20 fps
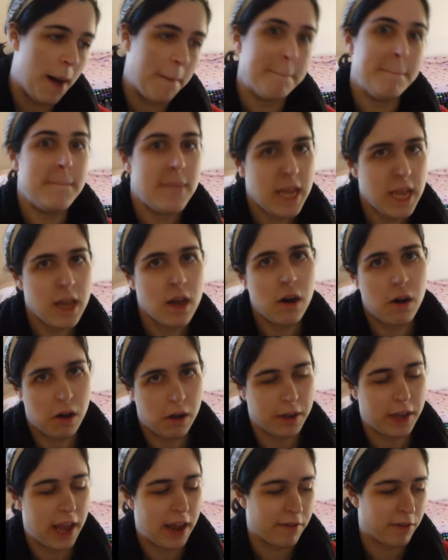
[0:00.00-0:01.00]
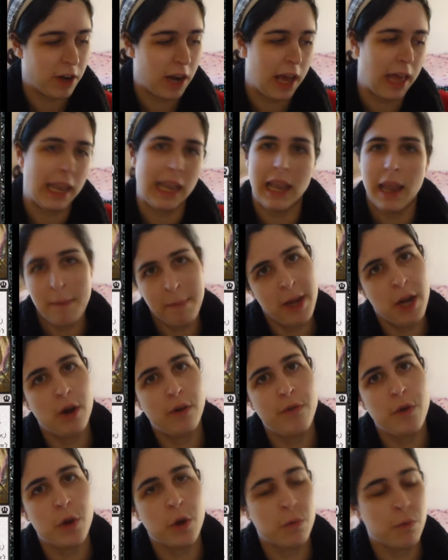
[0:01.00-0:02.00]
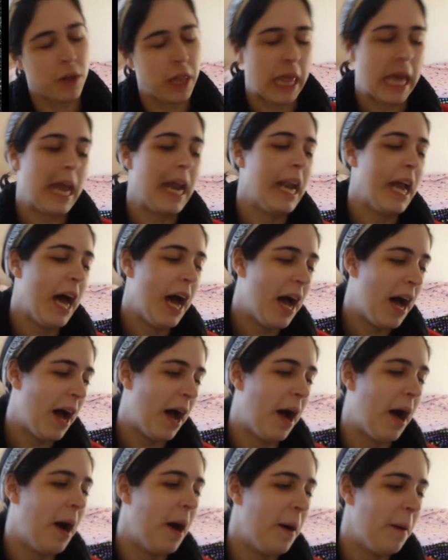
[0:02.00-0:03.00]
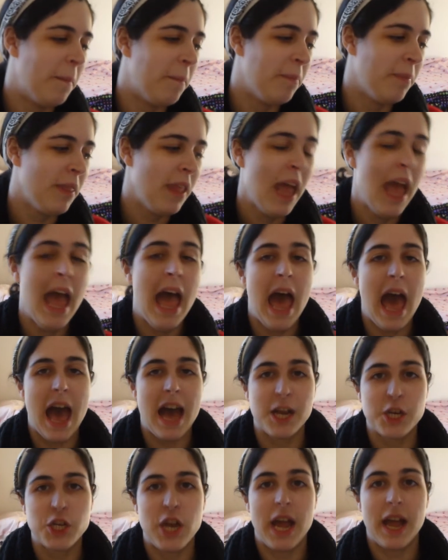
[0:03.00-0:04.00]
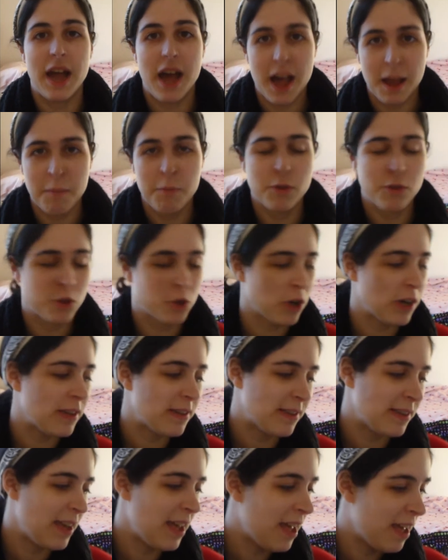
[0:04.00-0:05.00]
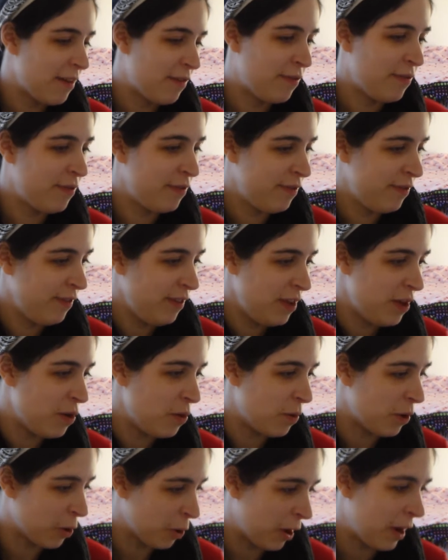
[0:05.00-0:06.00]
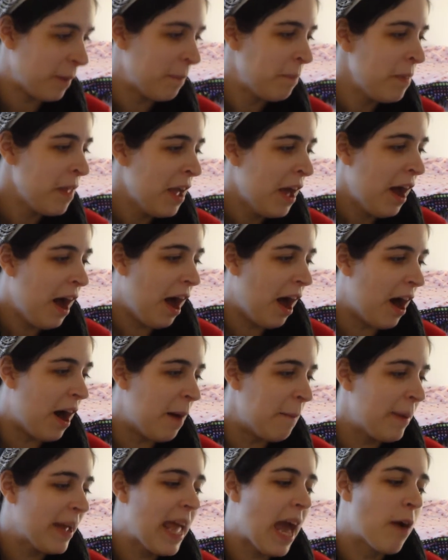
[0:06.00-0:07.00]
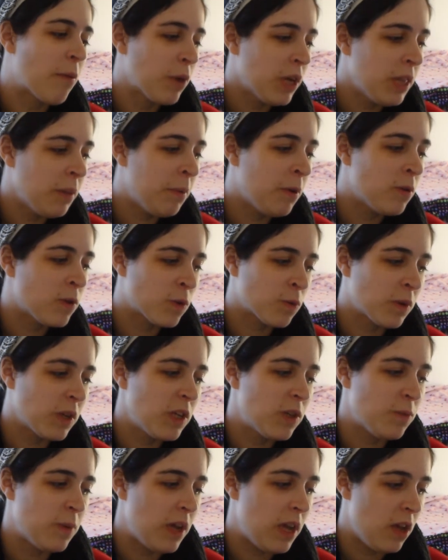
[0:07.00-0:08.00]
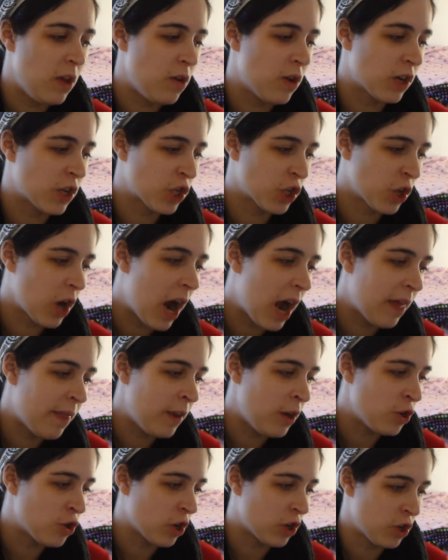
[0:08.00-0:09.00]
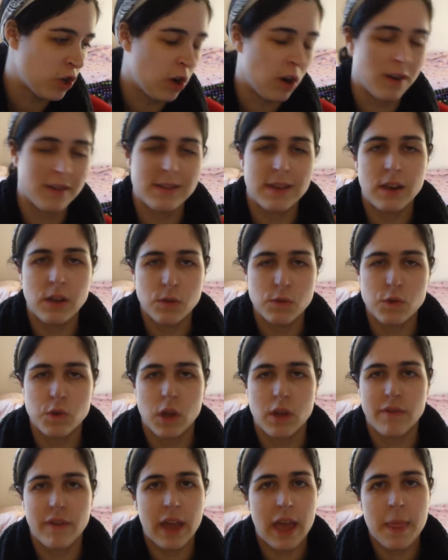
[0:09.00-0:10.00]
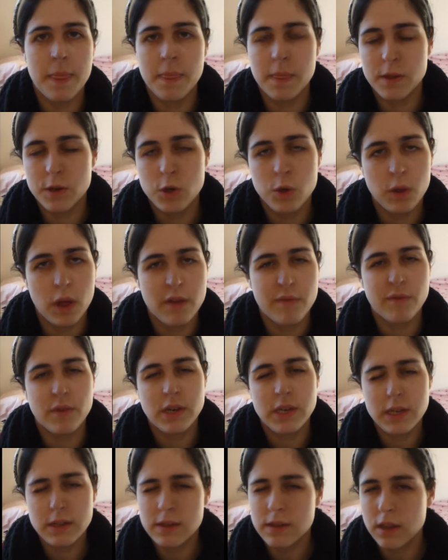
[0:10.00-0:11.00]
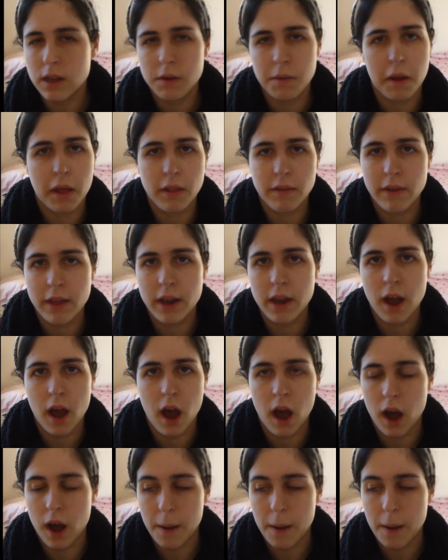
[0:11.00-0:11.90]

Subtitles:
Me all day, every day. Let me know if you can relate. Hashtag I'm with Tracy if you agree. But yeah, Read the Bones is really sweet. You get to scry, then you draw 2 cards, and you lose 2 life. Again, the 2 life, decently irrelevant.